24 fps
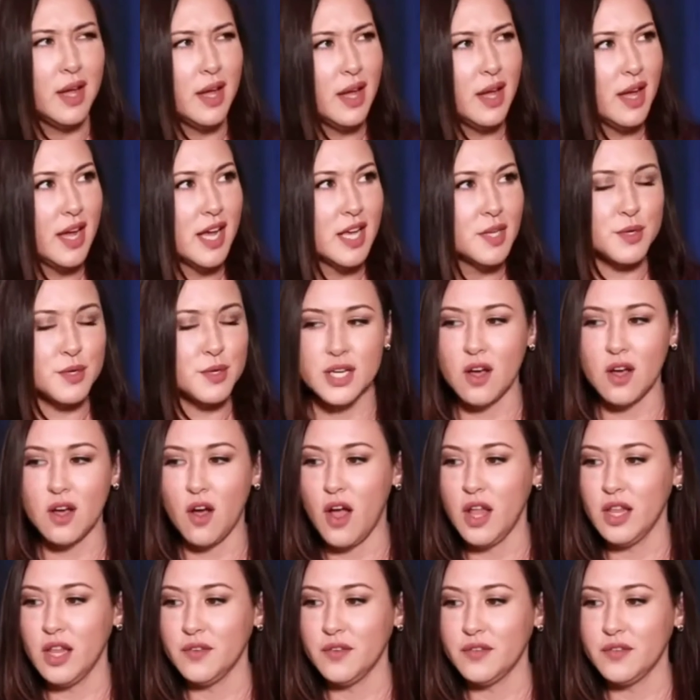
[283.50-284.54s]
Especially
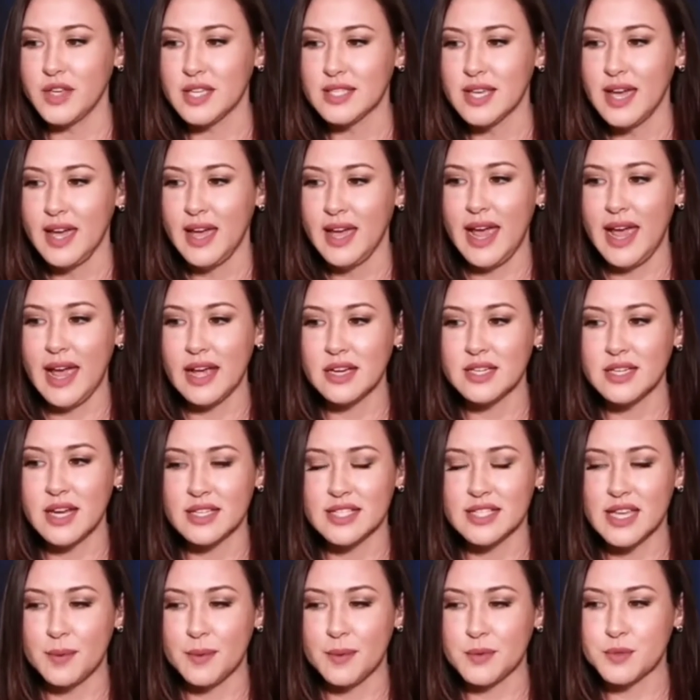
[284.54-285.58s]
all of these
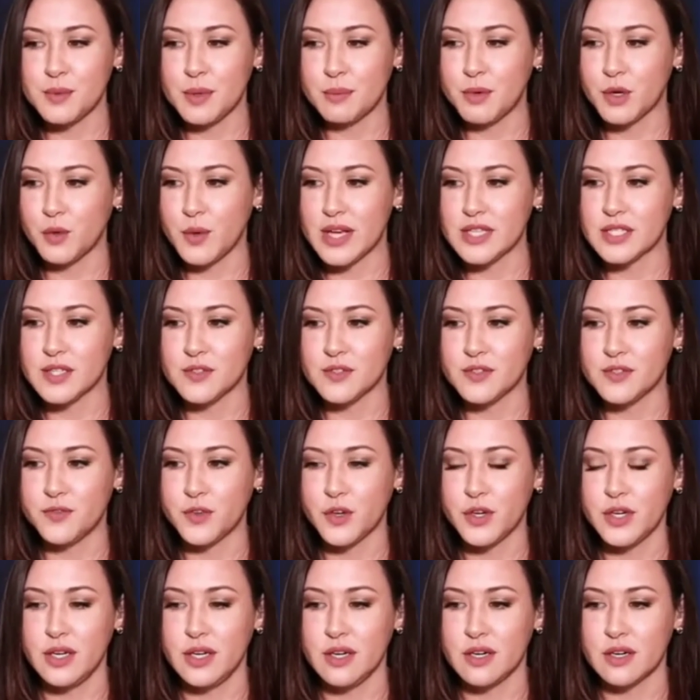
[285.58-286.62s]
anti-establishment progressives for
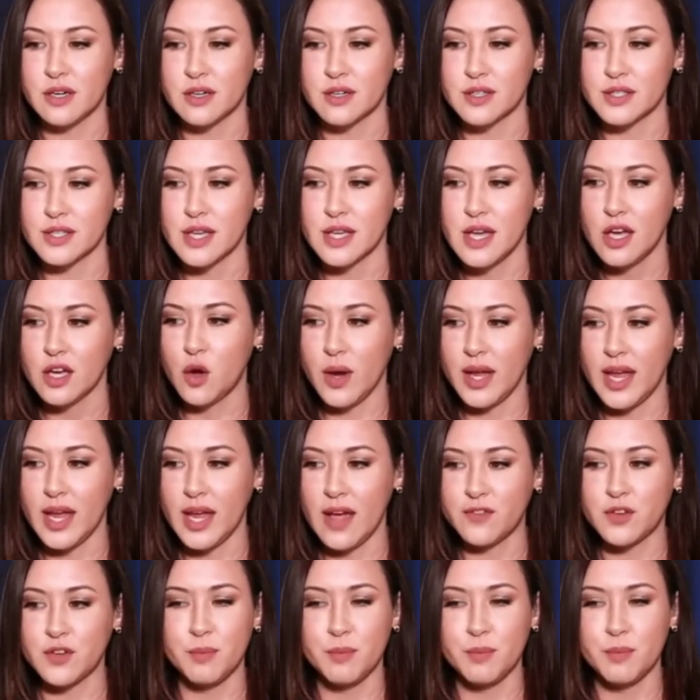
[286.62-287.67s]
years going
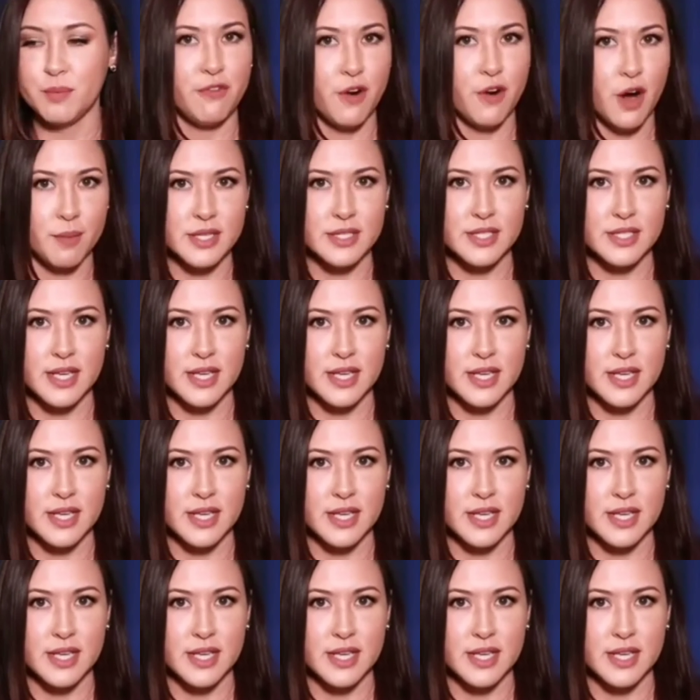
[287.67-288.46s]
after big pharma, saying that they were